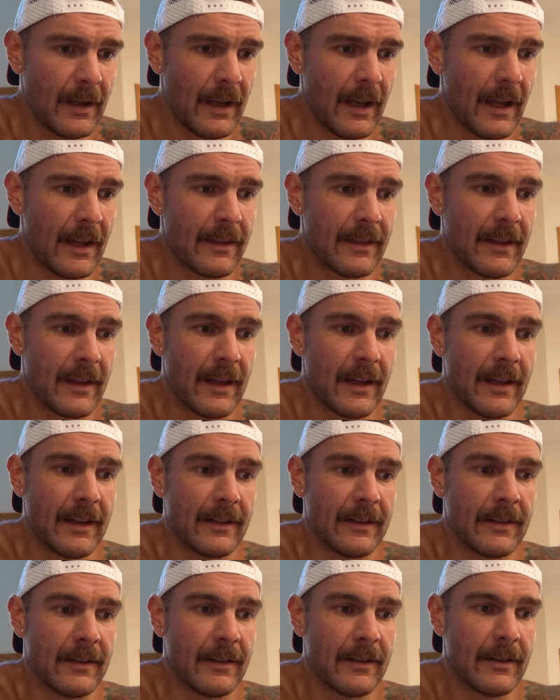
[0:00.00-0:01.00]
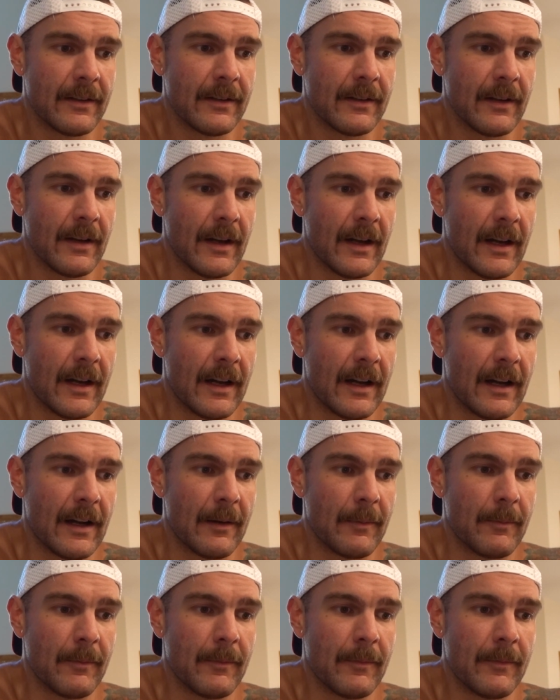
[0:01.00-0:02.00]
and then
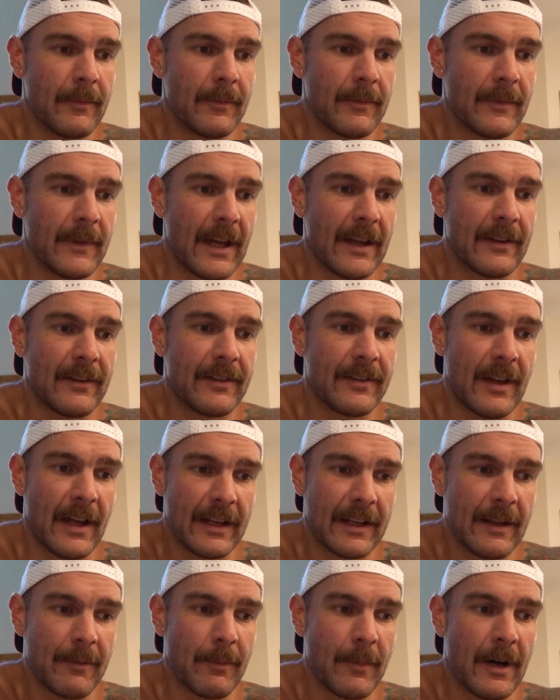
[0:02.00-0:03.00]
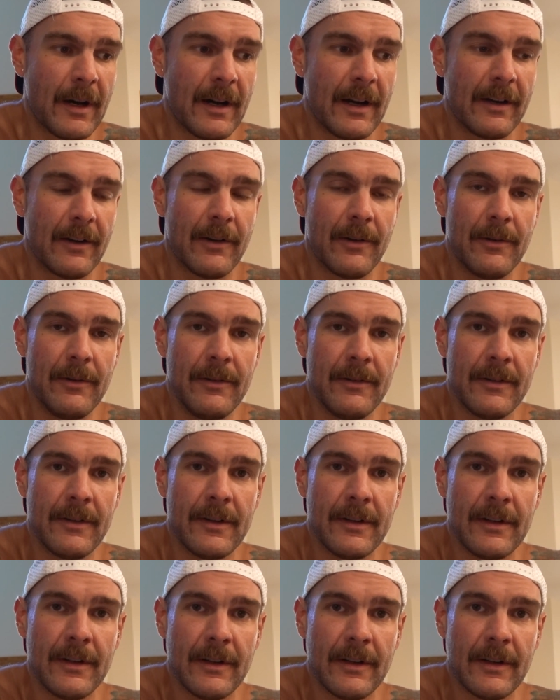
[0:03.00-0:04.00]
that second mile,
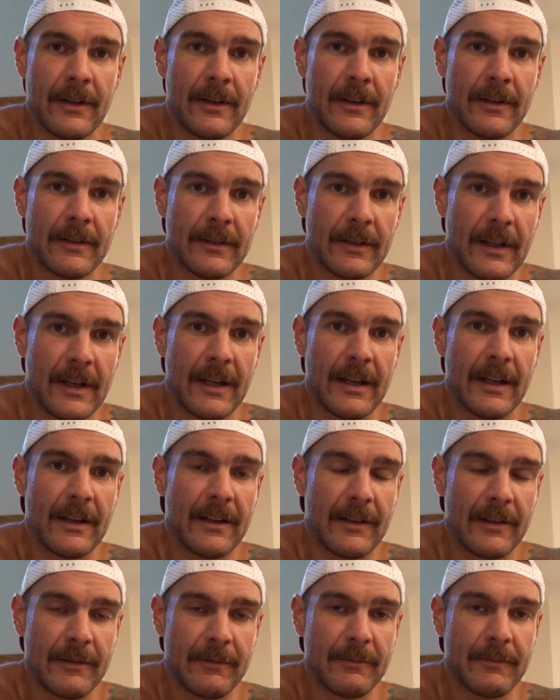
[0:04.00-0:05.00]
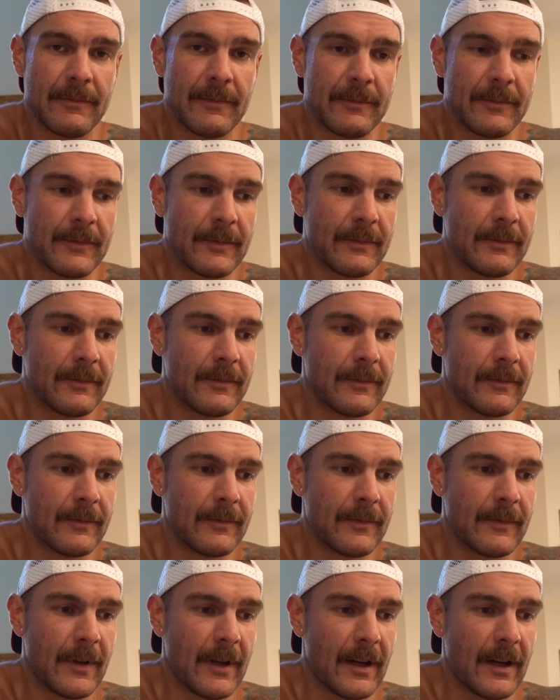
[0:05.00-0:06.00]
like
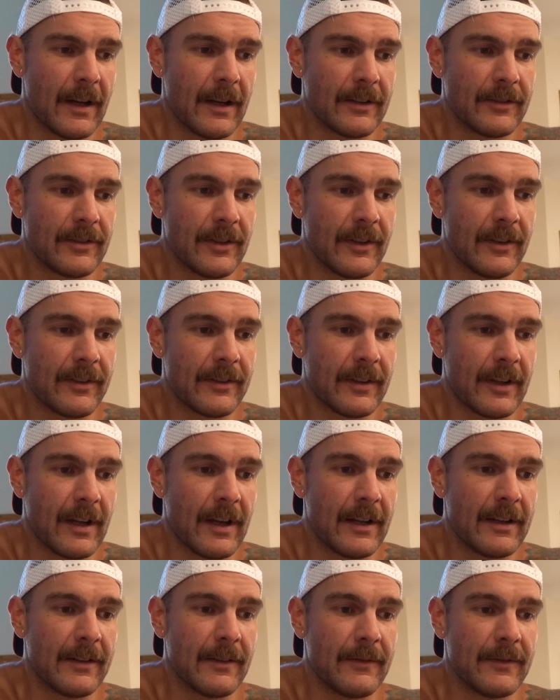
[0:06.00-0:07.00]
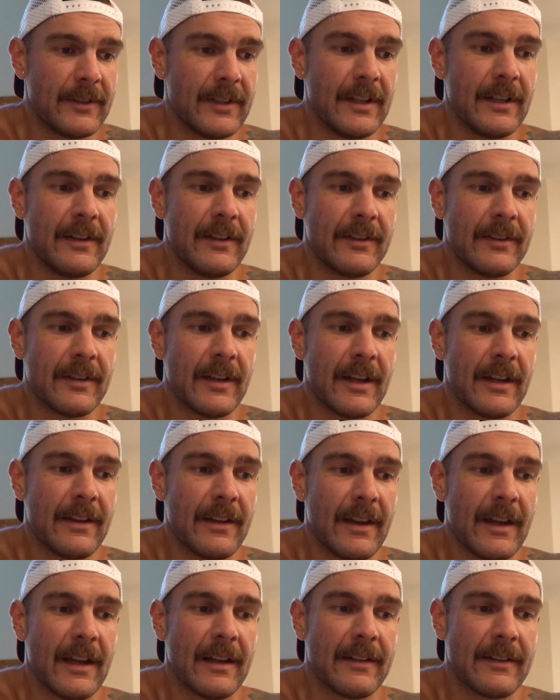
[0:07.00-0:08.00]
just kind of descend
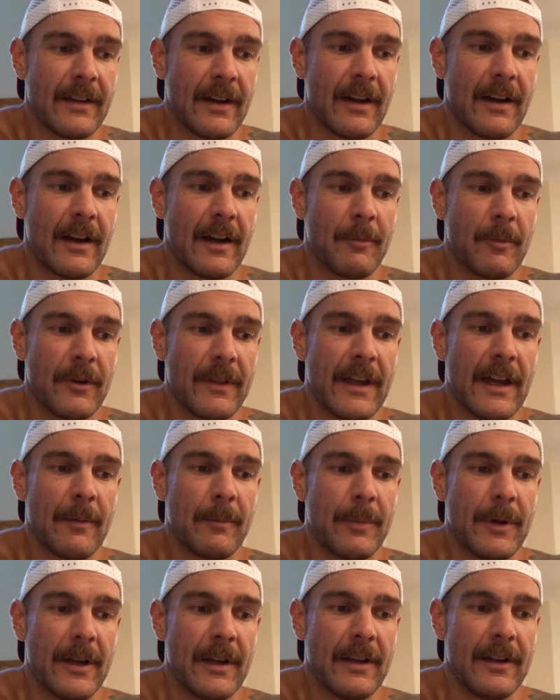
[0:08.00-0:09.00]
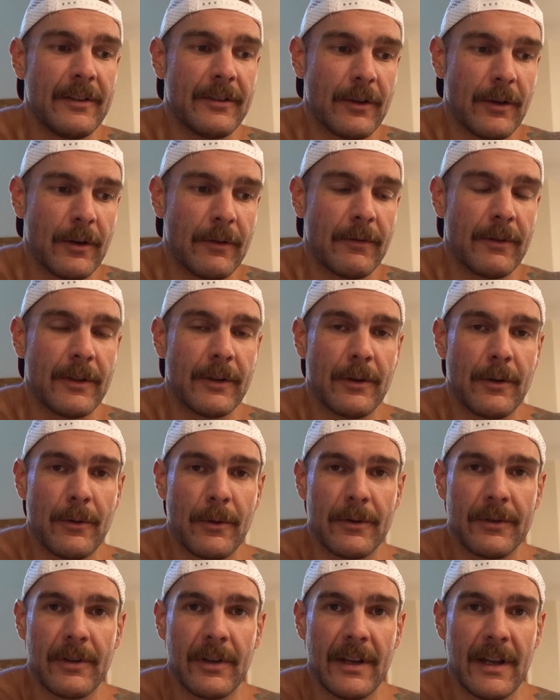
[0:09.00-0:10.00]
that time or that pace over the
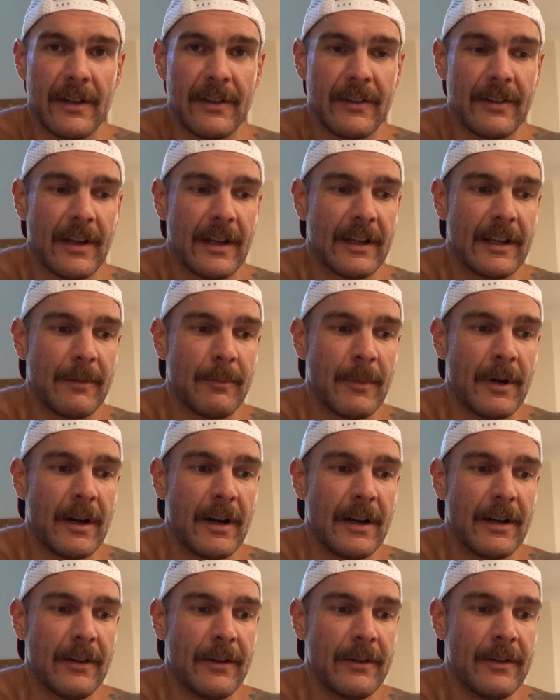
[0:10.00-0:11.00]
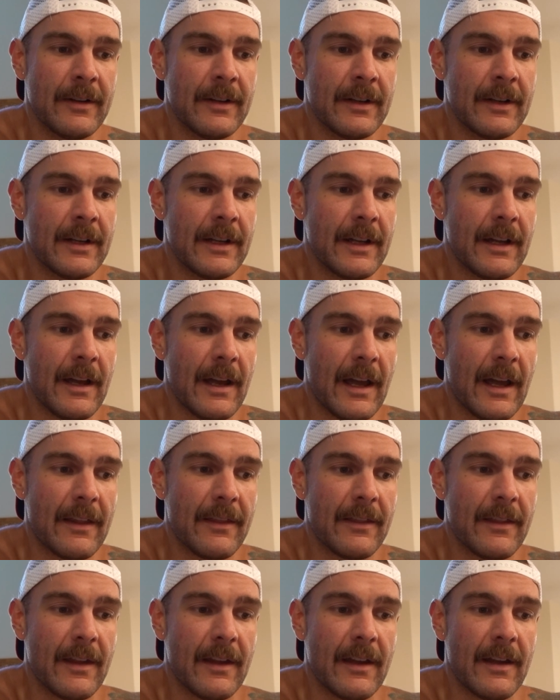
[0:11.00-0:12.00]
course of that second mile.
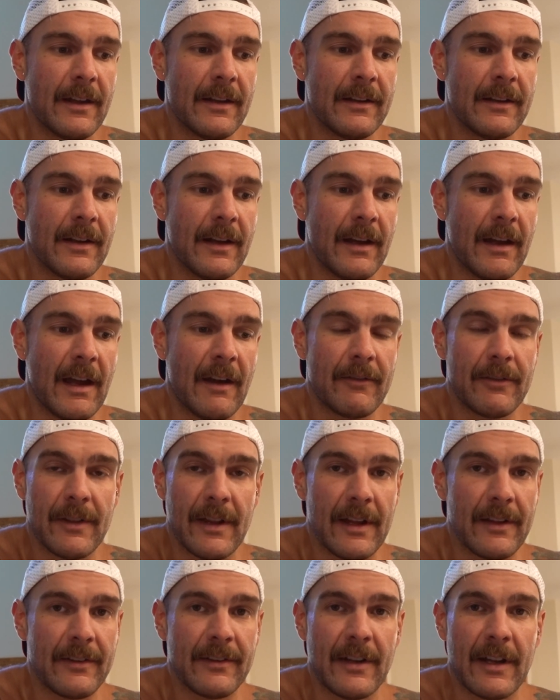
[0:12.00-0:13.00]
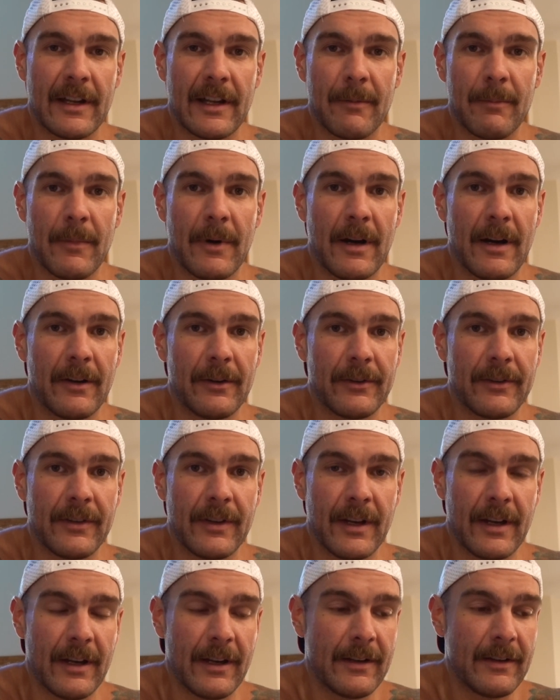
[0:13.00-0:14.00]
And then after that second mile's
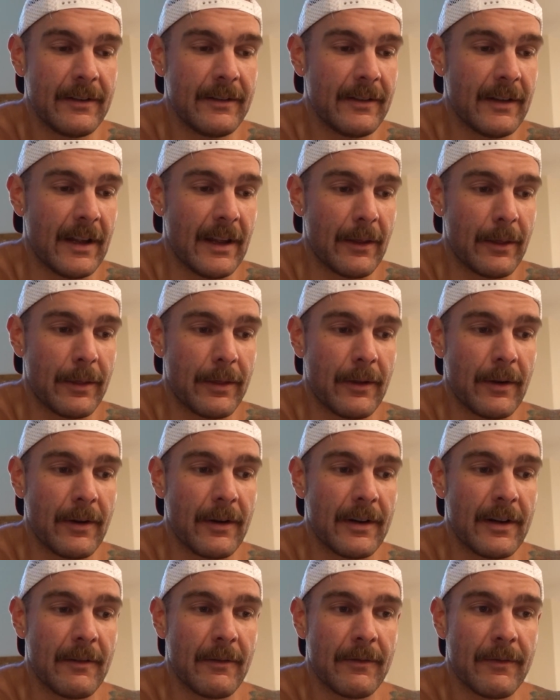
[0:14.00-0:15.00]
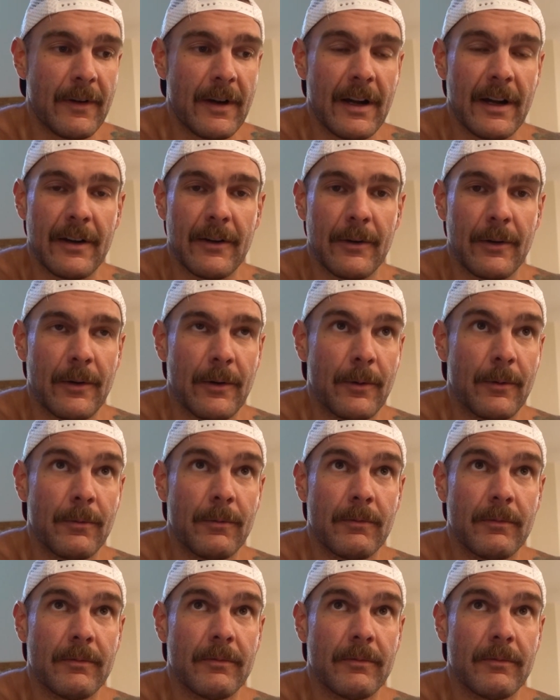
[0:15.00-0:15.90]
done, that third and final,